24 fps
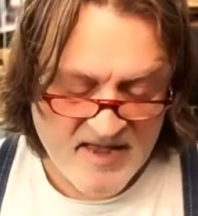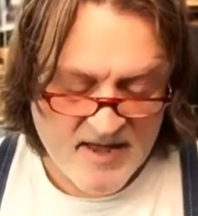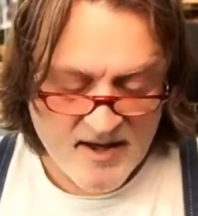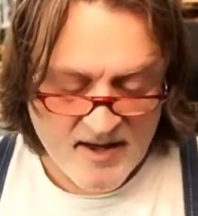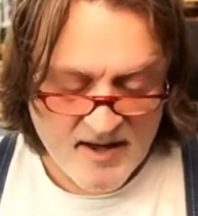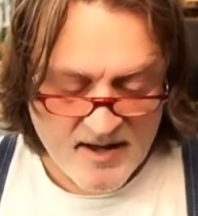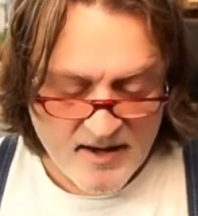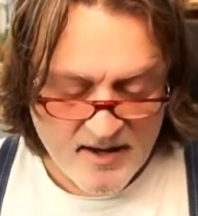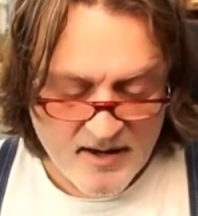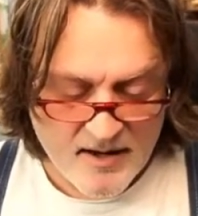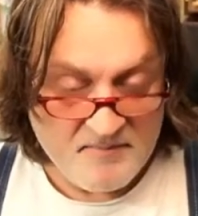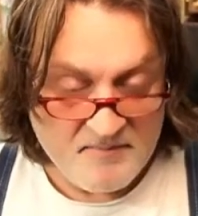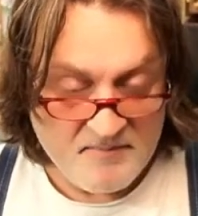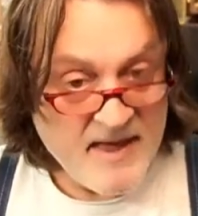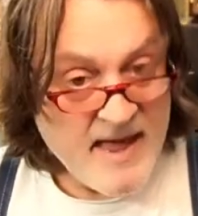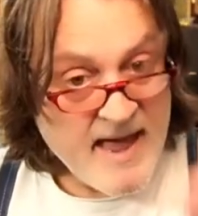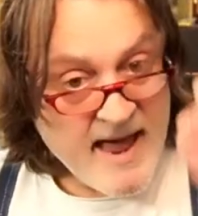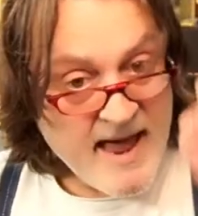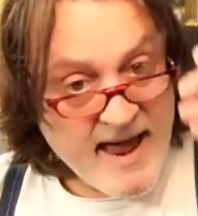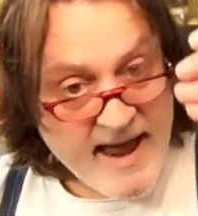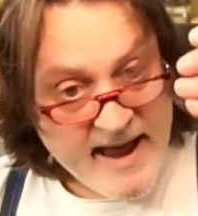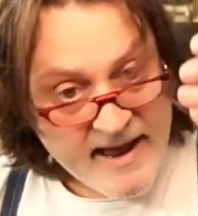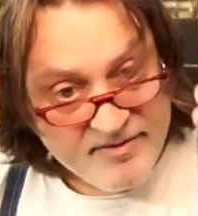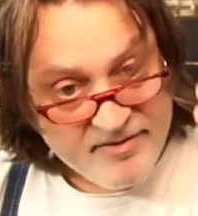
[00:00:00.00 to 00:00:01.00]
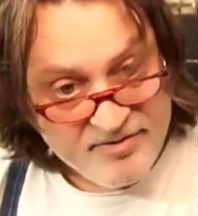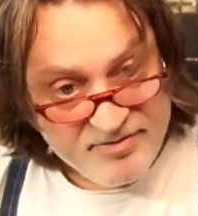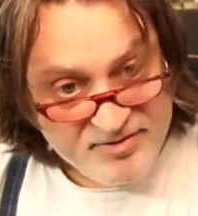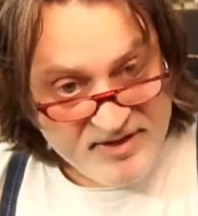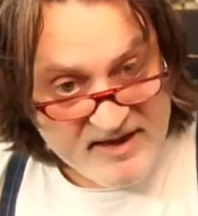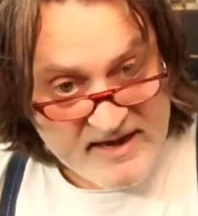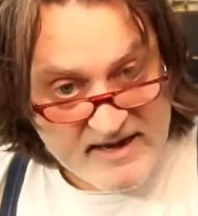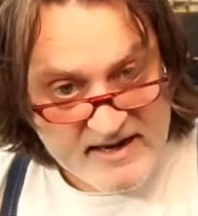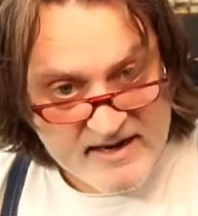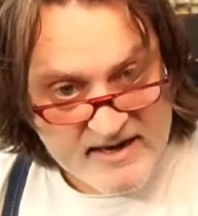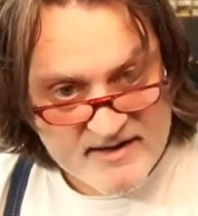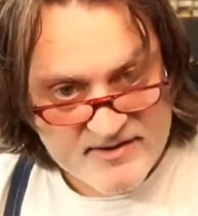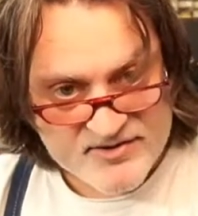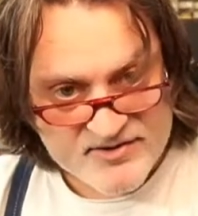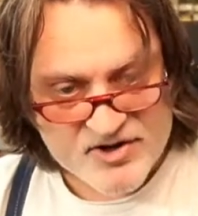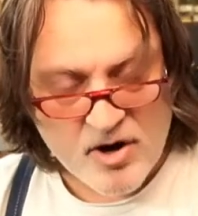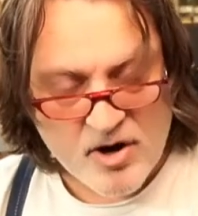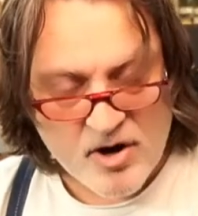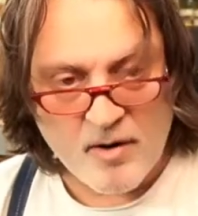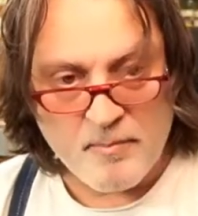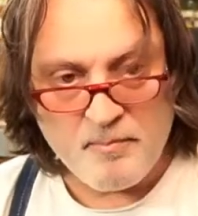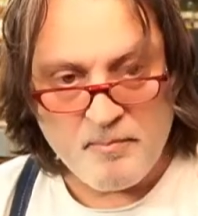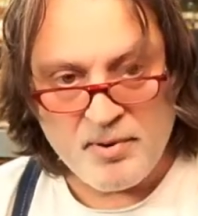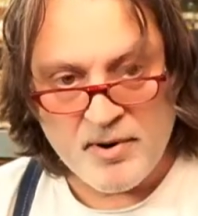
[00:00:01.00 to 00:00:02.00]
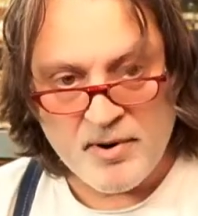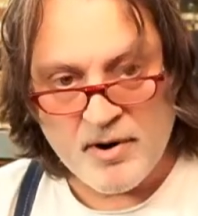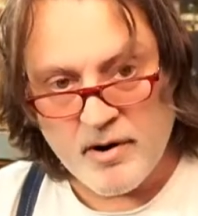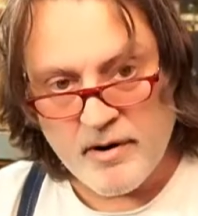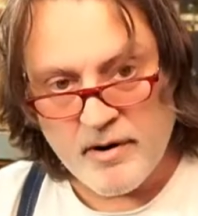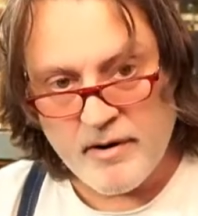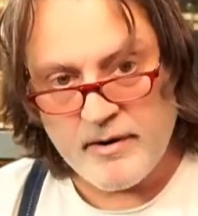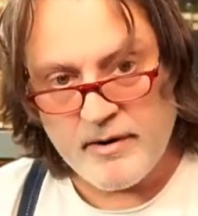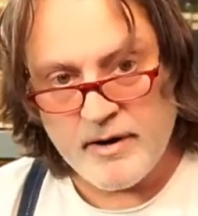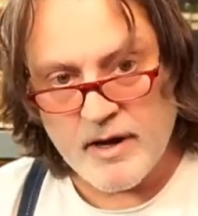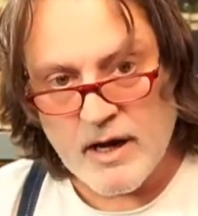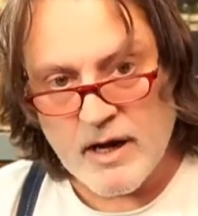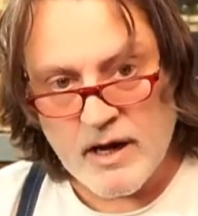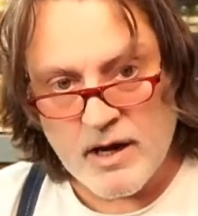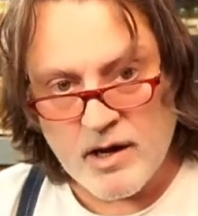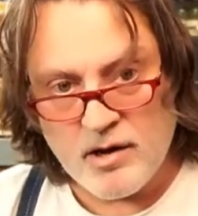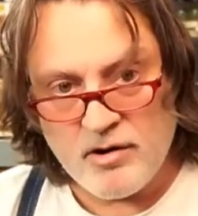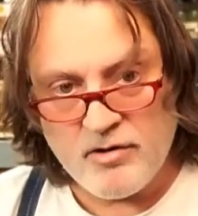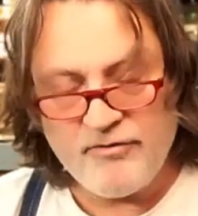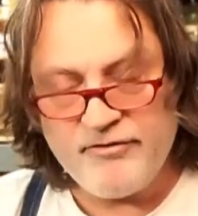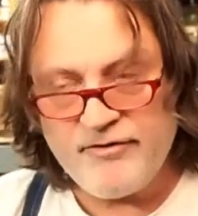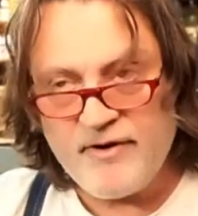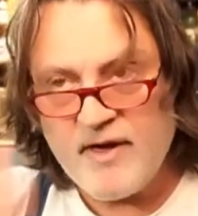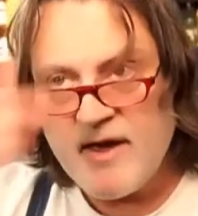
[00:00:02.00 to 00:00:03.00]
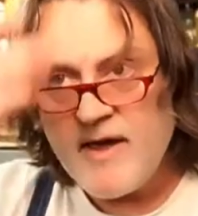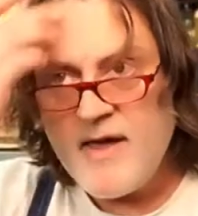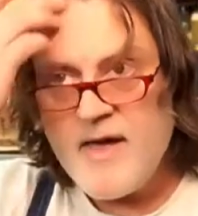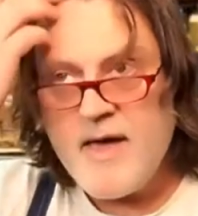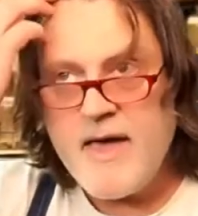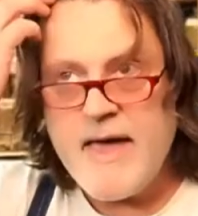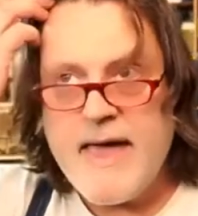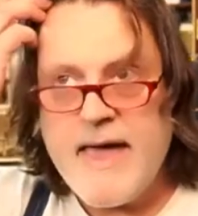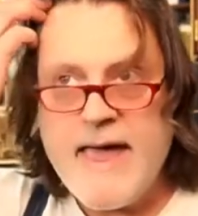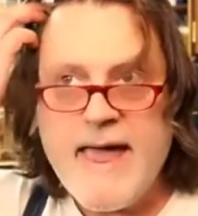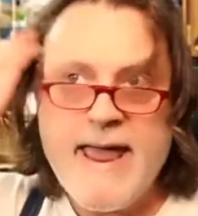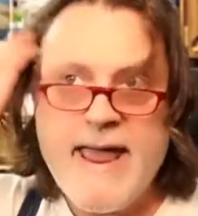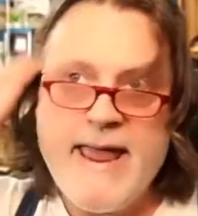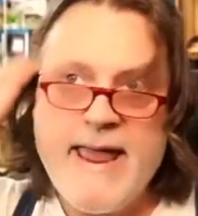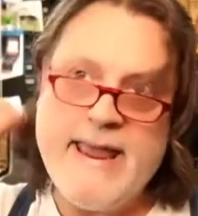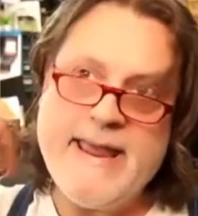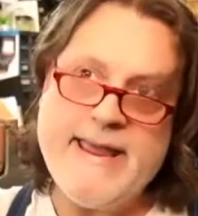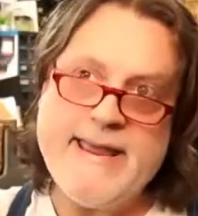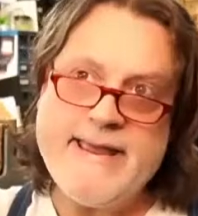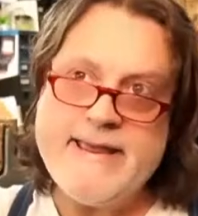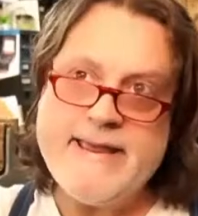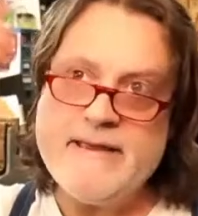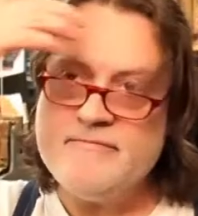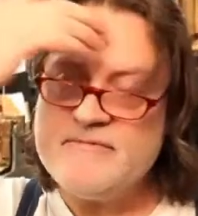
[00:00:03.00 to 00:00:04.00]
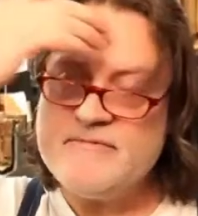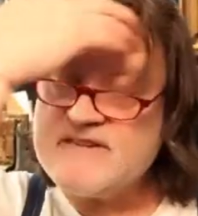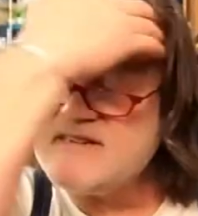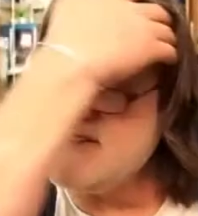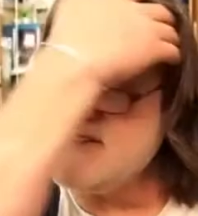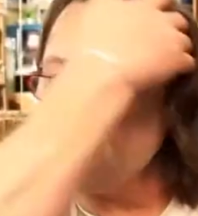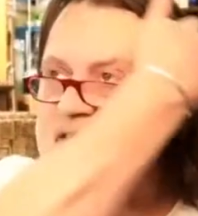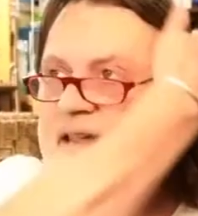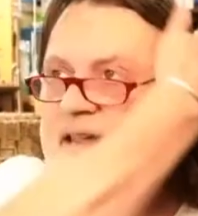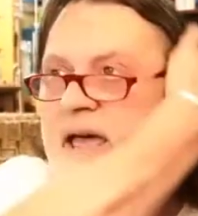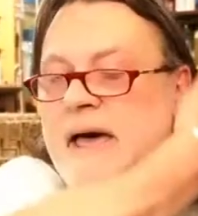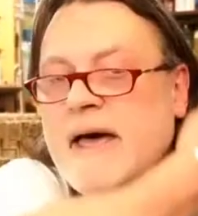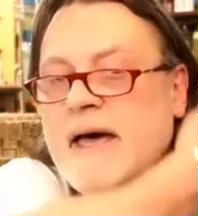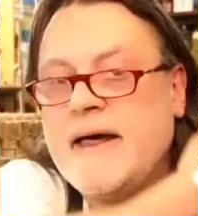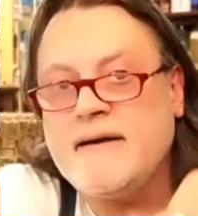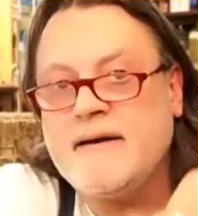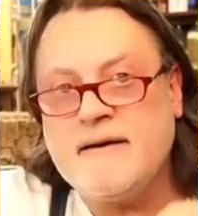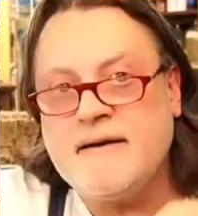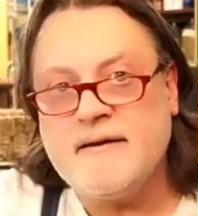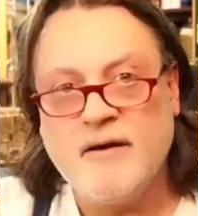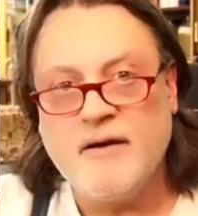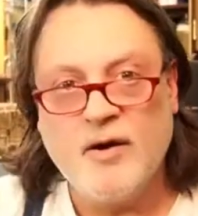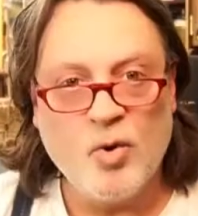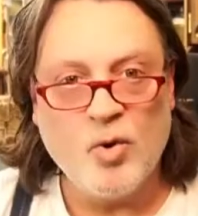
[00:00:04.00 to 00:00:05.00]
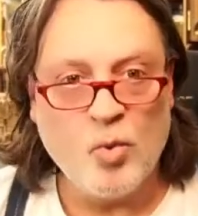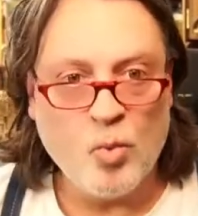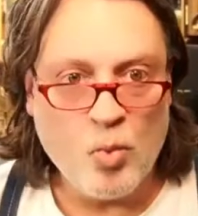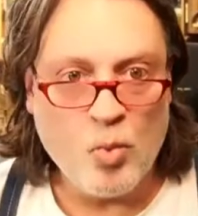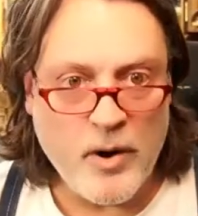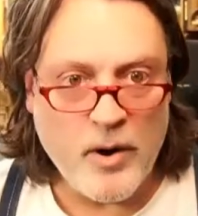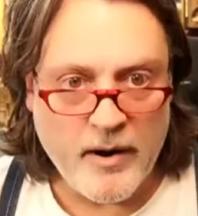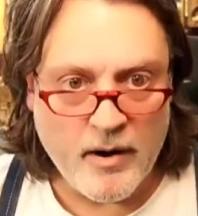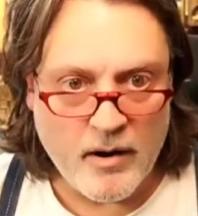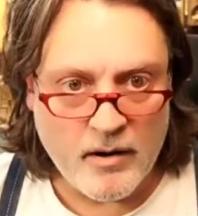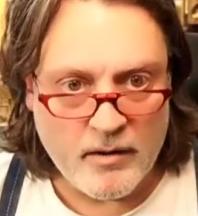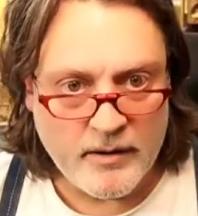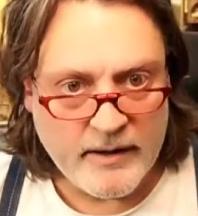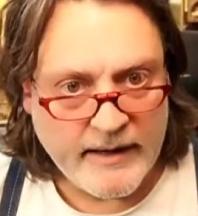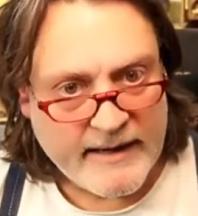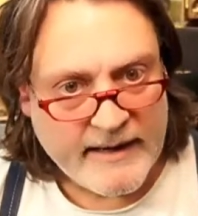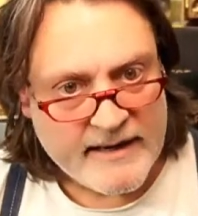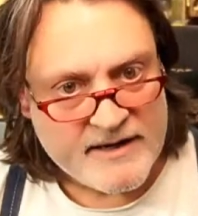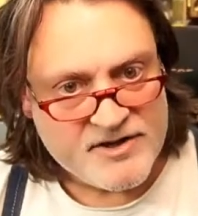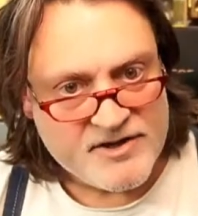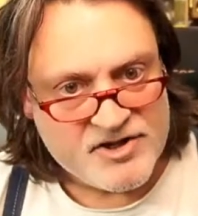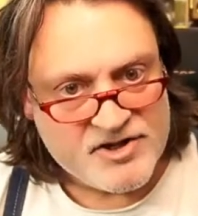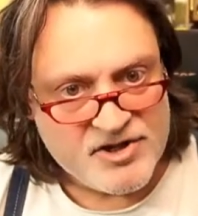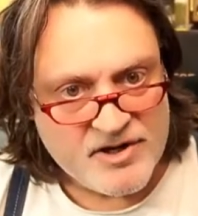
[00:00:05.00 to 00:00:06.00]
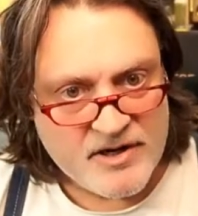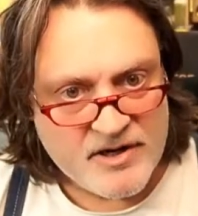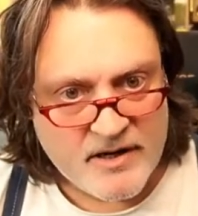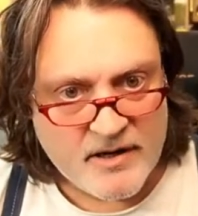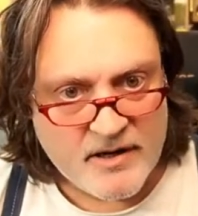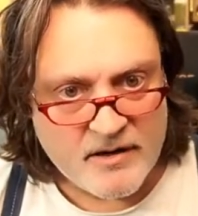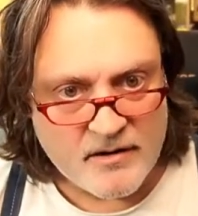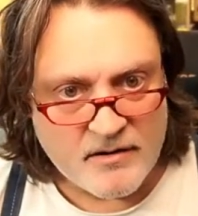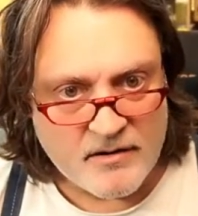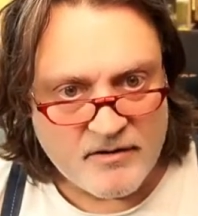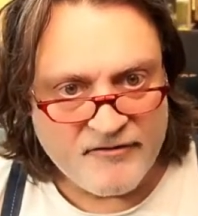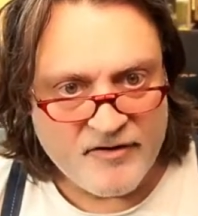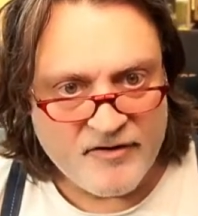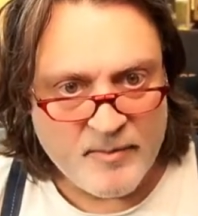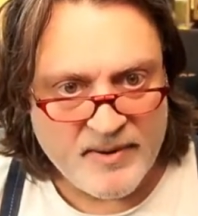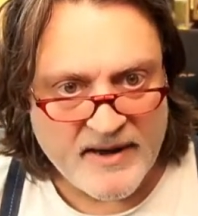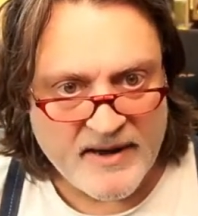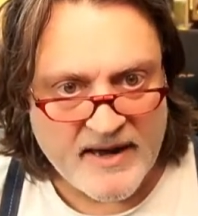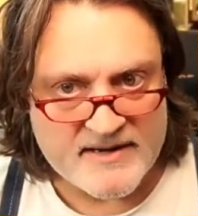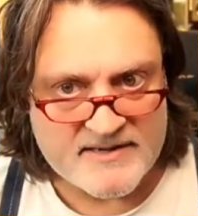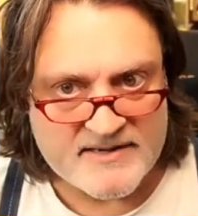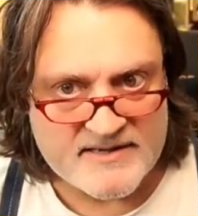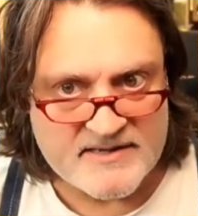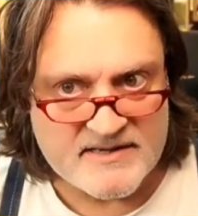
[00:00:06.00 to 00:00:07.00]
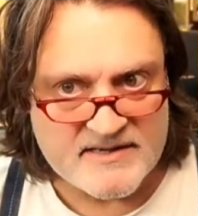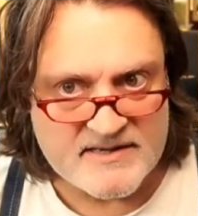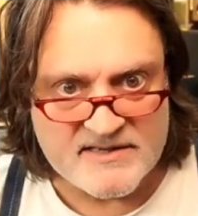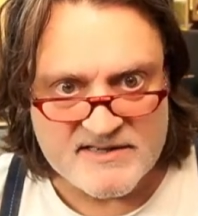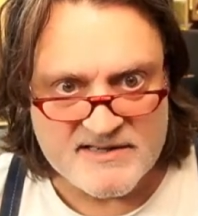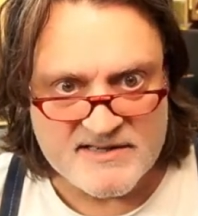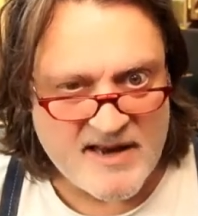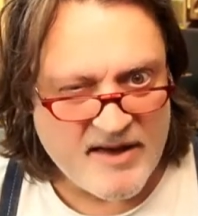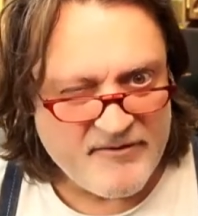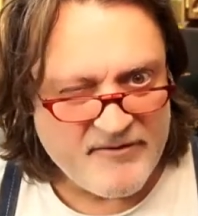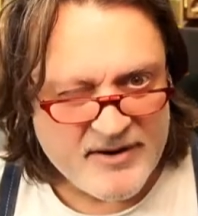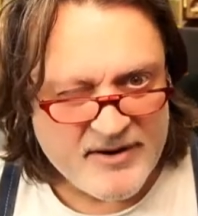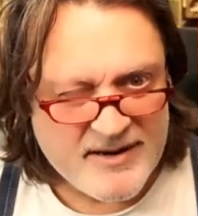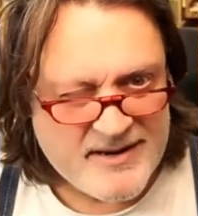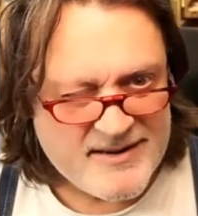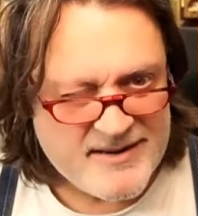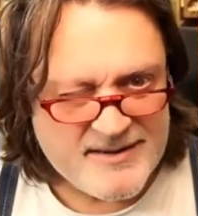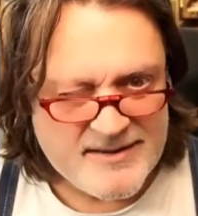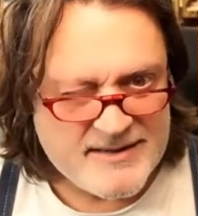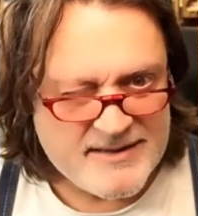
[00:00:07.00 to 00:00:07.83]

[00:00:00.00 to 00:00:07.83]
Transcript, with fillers: Um, and these are part of a set where each year for the past 17